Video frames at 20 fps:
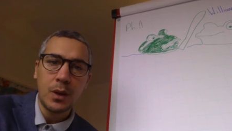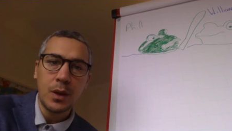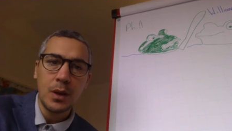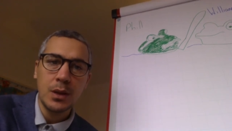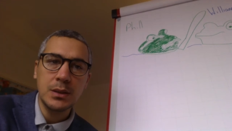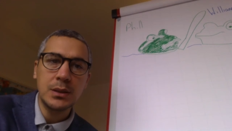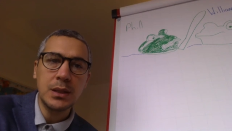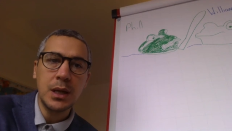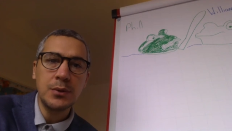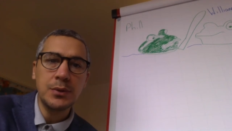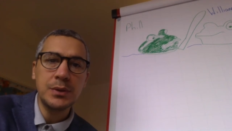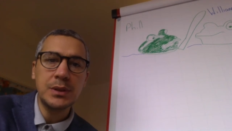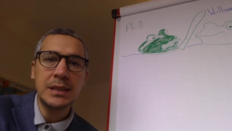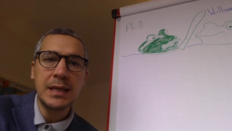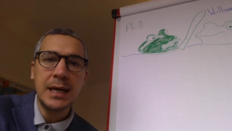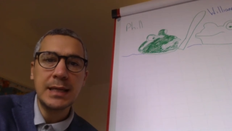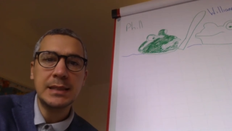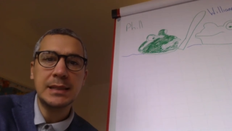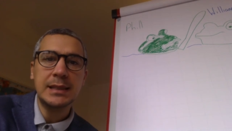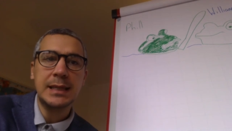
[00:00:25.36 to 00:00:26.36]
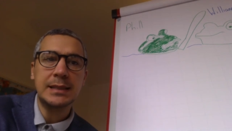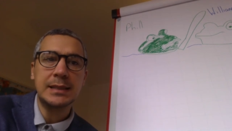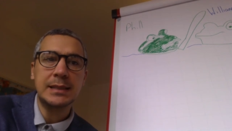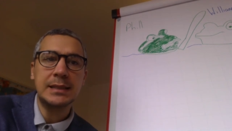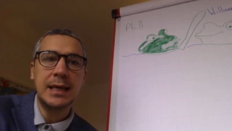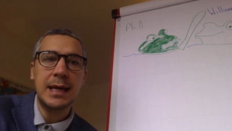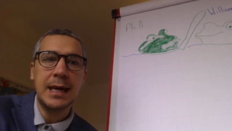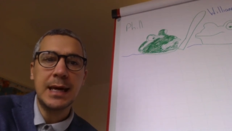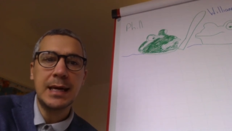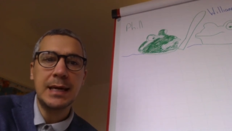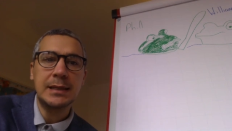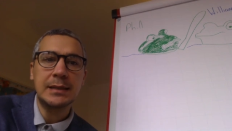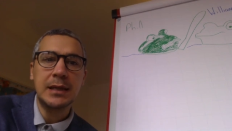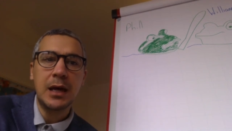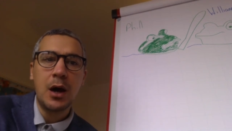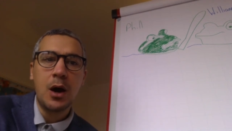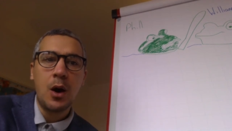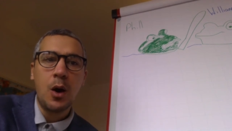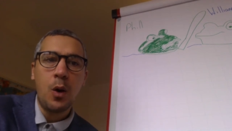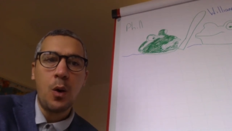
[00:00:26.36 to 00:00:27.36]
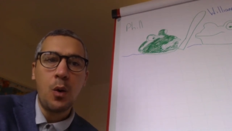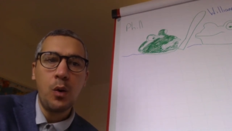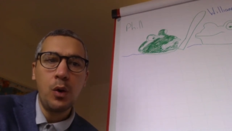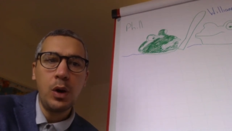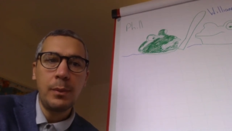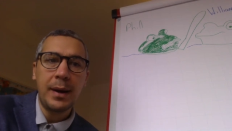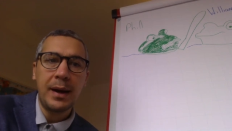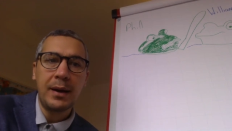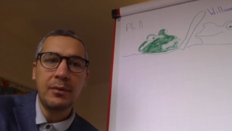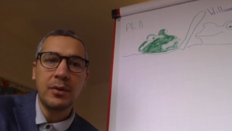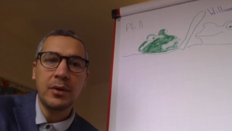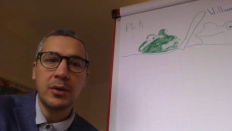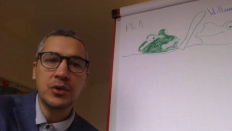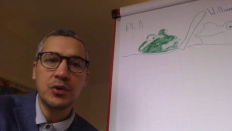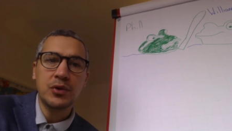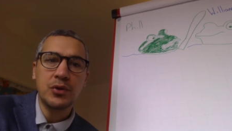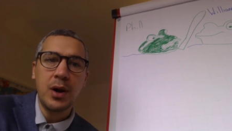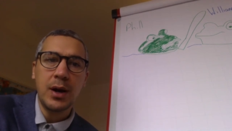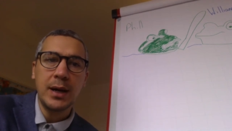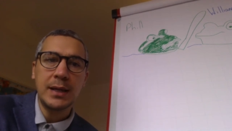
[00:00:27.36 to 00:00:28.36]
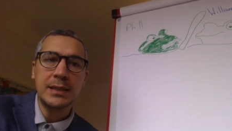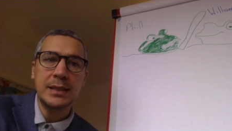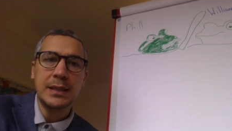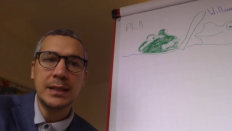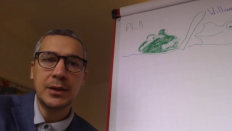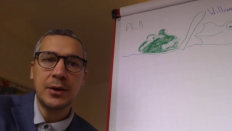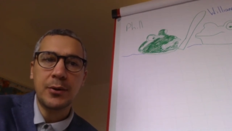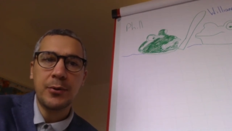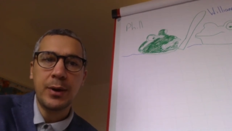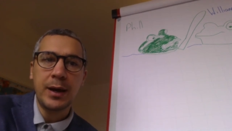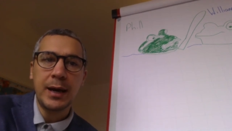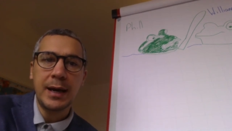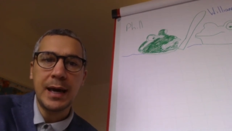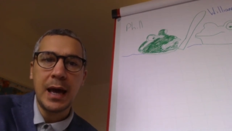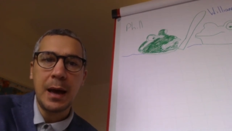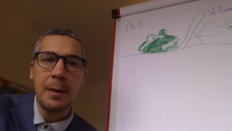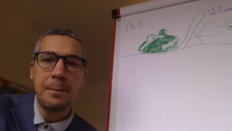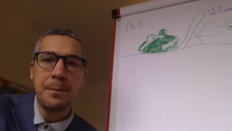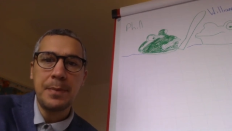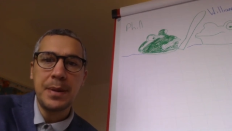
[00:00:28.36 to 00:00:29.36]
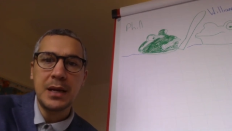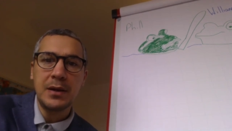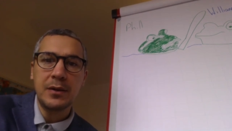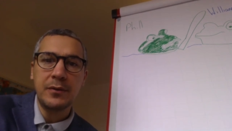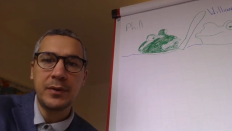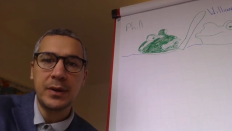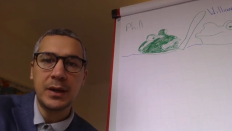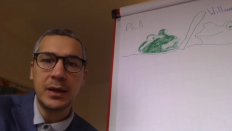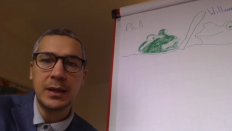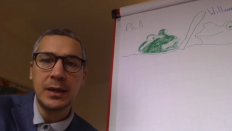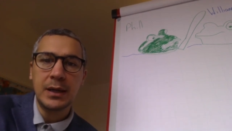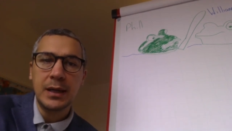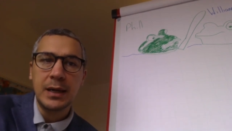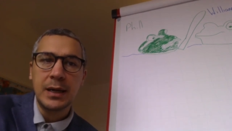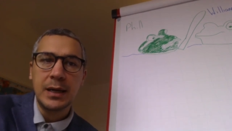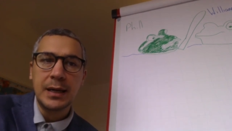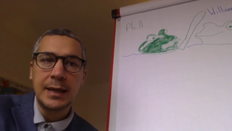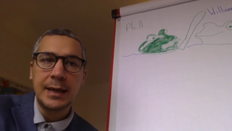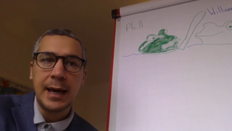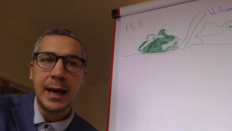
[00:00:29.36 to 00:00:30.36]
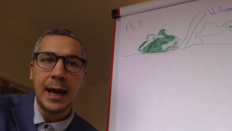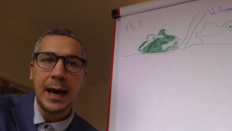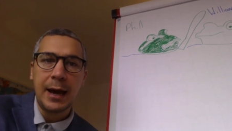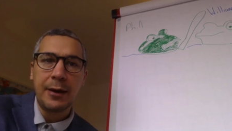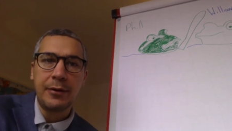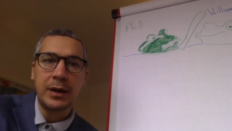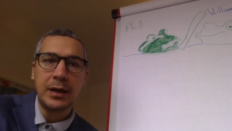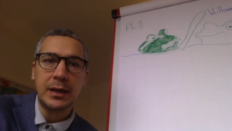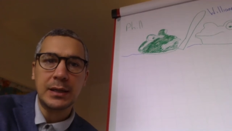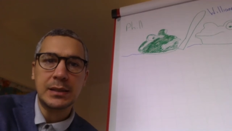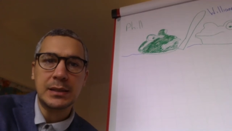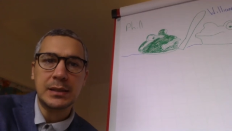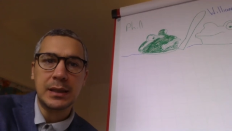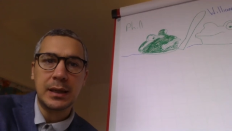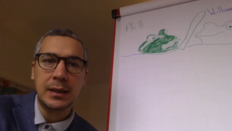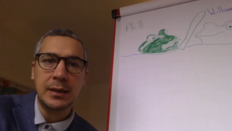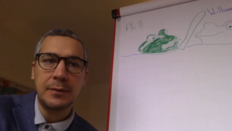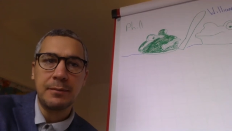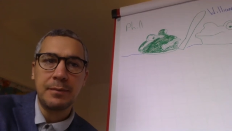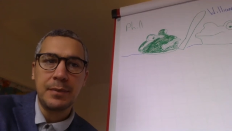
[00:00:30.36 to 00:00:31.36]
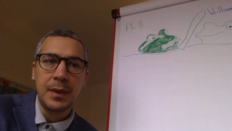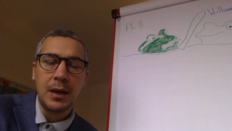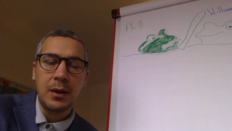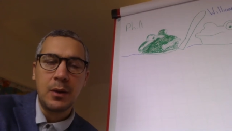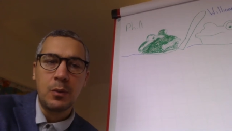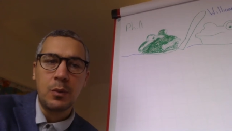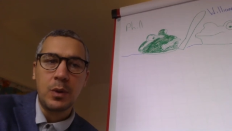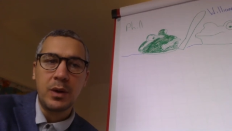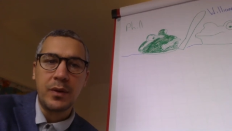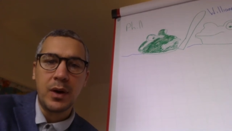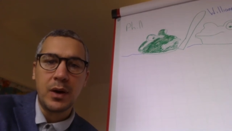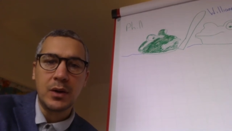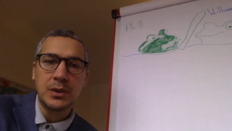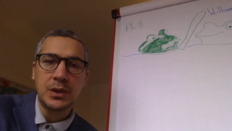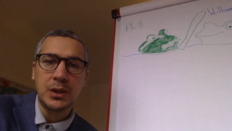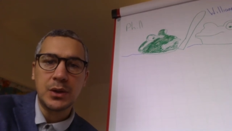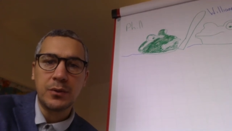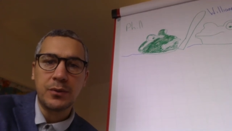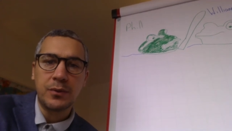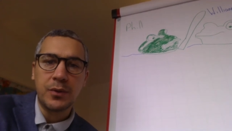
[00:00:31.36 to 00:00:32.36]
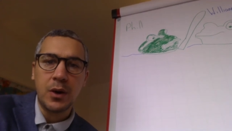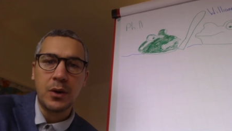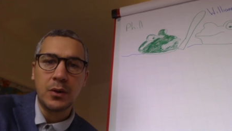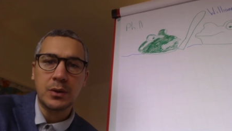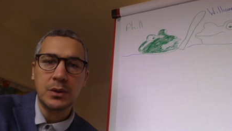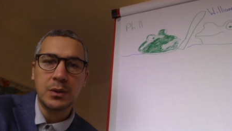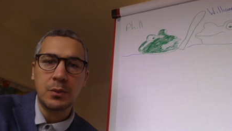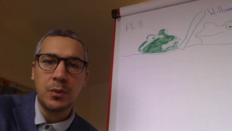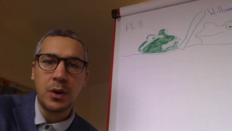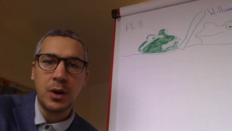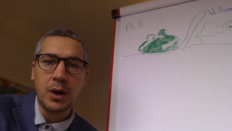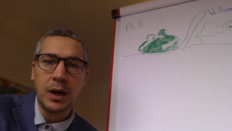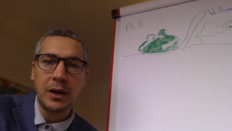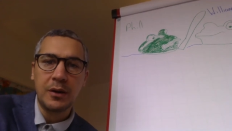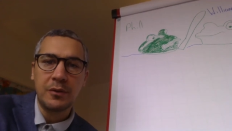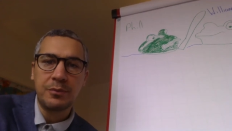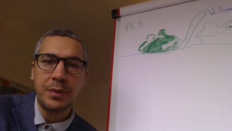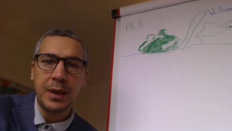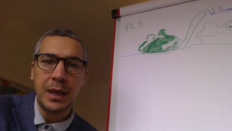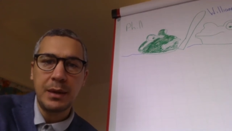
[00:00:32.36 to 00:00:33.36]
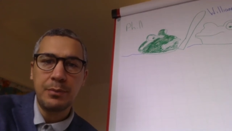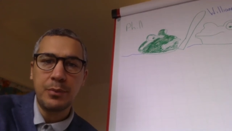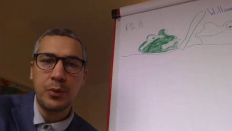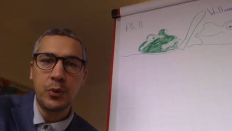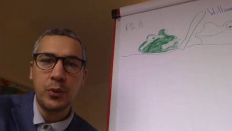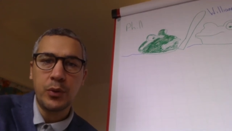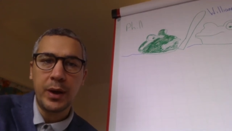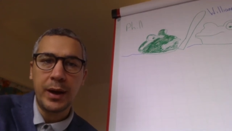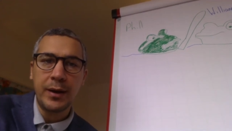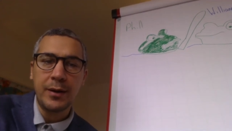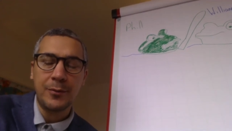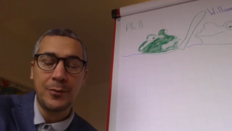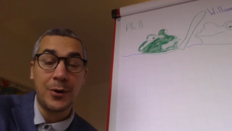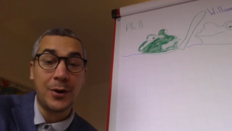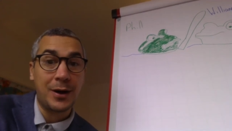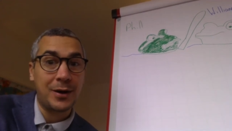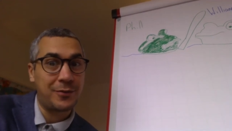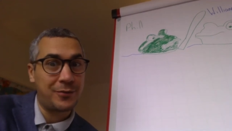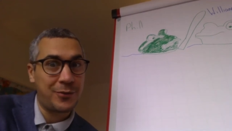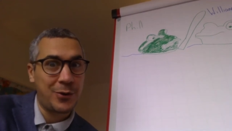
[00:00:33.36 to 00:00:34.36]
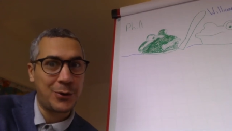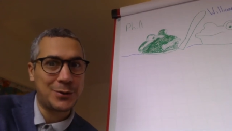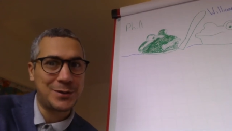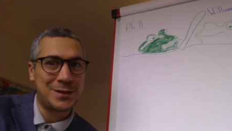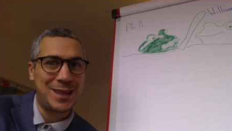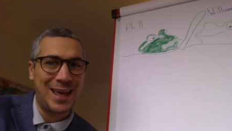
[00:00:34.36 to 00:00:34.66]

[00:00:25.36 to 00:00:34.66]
So today's lesson is all about trying to create a bit of a character with our two frogs and what kind of people they are, what kind of frogs